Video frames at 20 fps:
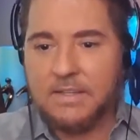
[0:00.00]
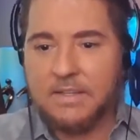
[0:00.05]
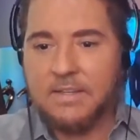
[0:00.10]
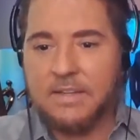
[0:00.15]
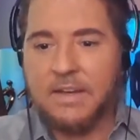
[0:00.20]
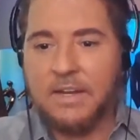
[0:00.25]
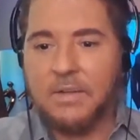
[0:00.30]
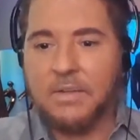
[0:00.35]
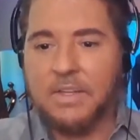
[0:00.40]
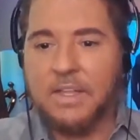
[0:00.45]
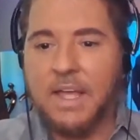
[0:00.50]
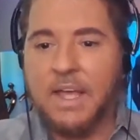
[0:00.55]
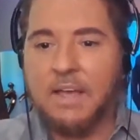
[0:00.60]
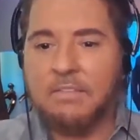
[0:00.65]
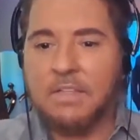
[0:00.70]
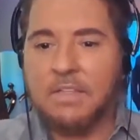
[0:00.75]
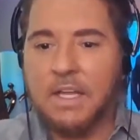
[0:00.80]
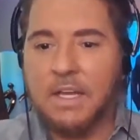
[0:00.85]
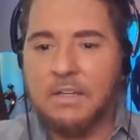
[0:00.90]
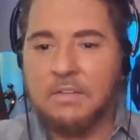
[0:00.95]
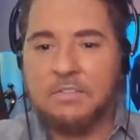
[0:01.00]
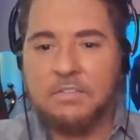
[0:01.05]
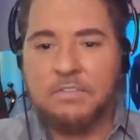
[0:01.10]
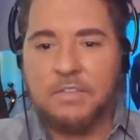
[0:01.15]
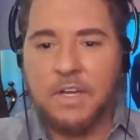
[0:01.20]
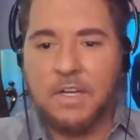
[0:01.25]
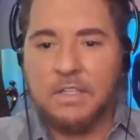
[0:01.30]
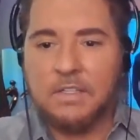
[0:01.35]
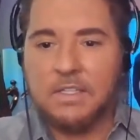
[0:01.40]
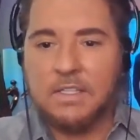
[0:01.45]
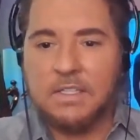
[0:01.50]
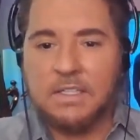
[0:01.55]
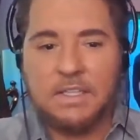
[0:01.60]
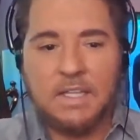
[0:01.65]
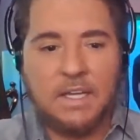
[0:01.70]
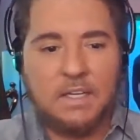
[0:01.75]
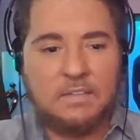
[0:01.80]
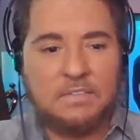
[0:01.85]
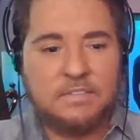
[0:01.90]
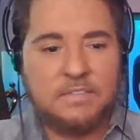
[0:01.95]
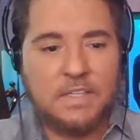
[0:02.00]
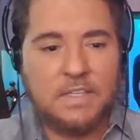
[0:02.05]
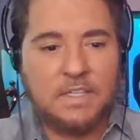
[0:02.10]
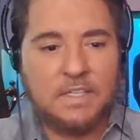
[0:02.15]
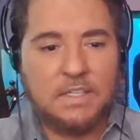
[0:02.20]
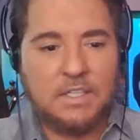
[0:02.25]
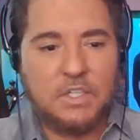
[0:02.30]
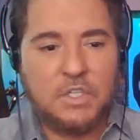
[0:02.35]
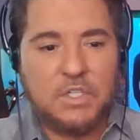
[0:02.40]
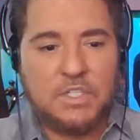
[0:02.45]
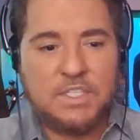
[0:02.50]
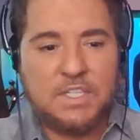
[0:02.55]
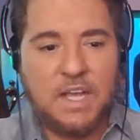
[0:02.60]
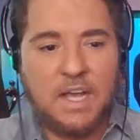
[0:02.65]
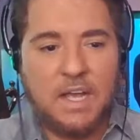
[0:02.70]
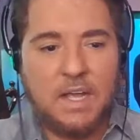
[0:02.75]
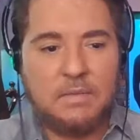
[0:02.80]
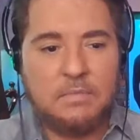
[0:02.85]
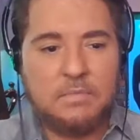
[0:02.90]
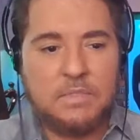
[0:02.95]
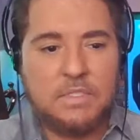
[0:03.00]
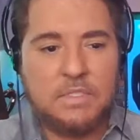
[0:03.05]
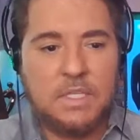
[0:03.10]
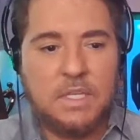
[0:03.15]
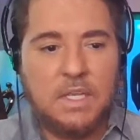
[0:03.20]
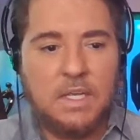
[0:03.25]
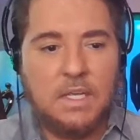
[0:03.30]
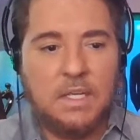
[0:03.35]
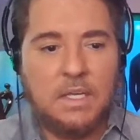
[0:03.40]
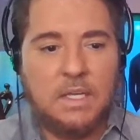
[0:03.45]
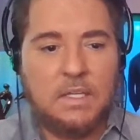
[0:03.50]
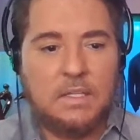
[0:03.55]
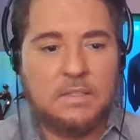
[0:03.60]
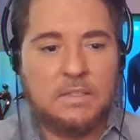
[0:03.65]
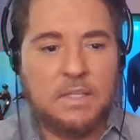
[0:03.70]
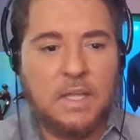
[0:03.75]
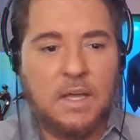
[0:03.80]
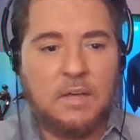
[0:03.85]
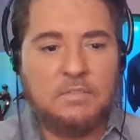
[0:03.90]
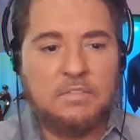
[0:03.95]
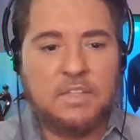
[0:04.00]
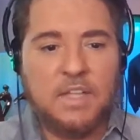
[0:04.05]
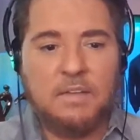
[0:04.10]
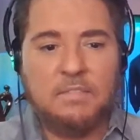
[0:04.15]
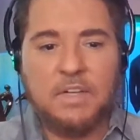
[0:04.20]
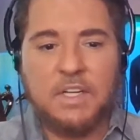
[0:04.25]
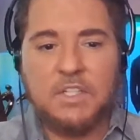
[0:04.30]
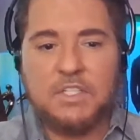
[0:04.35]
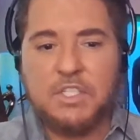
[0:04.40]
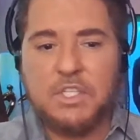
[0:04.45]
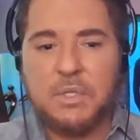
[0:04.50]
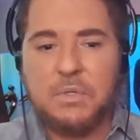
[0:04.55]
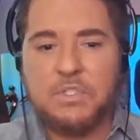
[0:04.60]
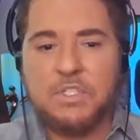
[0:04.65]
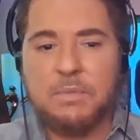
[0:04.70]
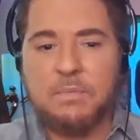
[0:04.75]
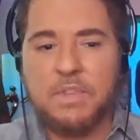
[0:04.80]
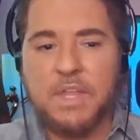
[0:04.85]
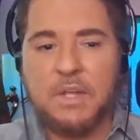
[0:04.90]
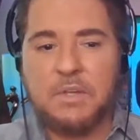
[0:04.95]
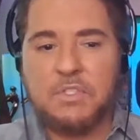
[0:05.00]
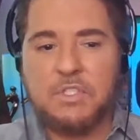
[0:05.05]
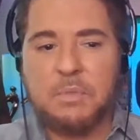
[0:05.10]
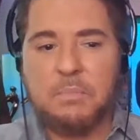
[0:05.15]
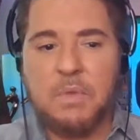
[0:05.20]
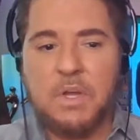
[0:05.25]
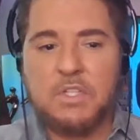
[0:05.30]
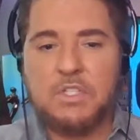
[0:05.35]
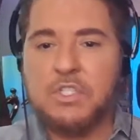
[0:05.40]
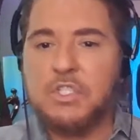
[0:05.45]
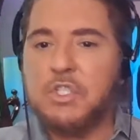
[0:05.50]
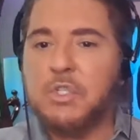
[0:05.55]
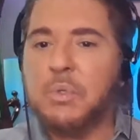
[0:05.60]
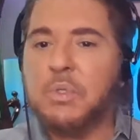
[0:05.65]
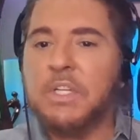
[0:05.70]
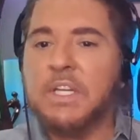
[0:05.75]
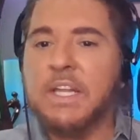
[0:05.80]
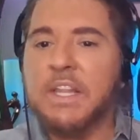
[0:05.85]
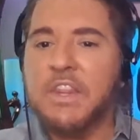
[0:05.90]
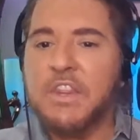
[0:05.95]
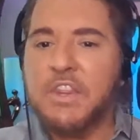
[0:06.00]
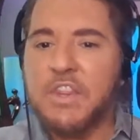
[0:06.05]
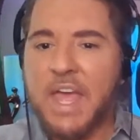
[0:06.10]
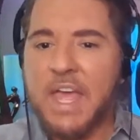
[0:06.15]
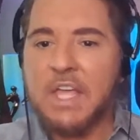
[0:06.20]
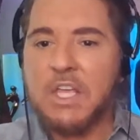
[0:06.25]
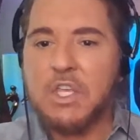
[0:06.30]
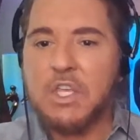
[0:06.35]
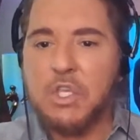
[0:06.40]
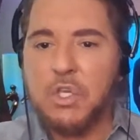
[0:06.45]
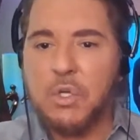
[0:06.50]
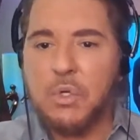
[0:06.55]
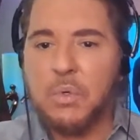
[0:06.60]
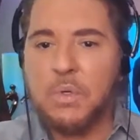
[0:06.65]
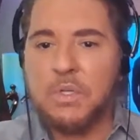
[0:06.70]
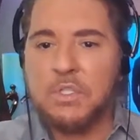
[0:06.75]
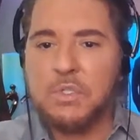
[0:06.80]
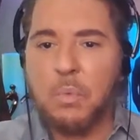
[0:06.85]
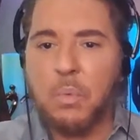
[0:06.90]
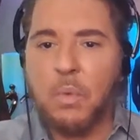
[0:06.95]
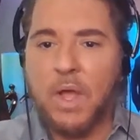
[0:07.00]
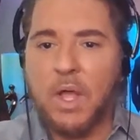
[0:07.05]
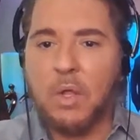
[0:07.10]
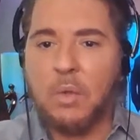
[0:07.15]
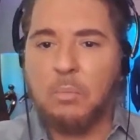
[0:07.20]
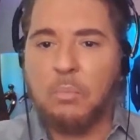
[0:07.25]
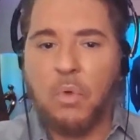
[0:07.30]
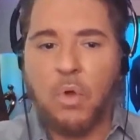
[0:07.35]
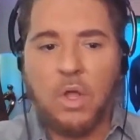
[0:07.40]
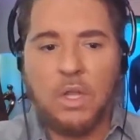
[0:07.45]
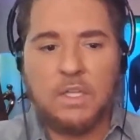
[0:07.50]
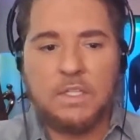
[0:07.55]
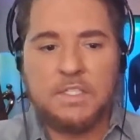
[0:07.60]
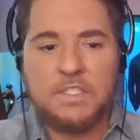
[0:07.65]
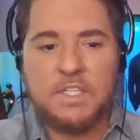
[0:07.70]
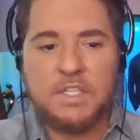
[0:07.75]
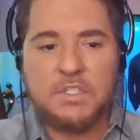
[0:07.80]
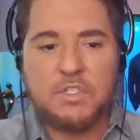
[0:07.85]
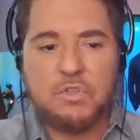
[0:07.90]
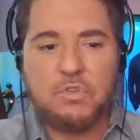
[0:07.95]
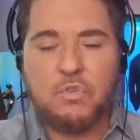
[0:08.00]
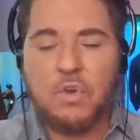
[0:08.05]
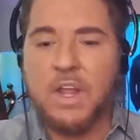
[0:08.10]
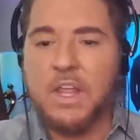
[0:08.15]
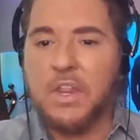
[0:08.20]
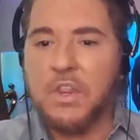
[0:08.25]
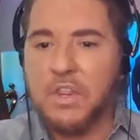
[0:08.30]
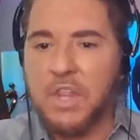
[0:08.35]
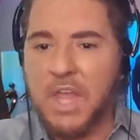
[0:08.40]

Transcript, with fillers: you know you have a lot of fun and a lot of uh, good times love loveity to you jim thanks so much julie thank you as well paula says great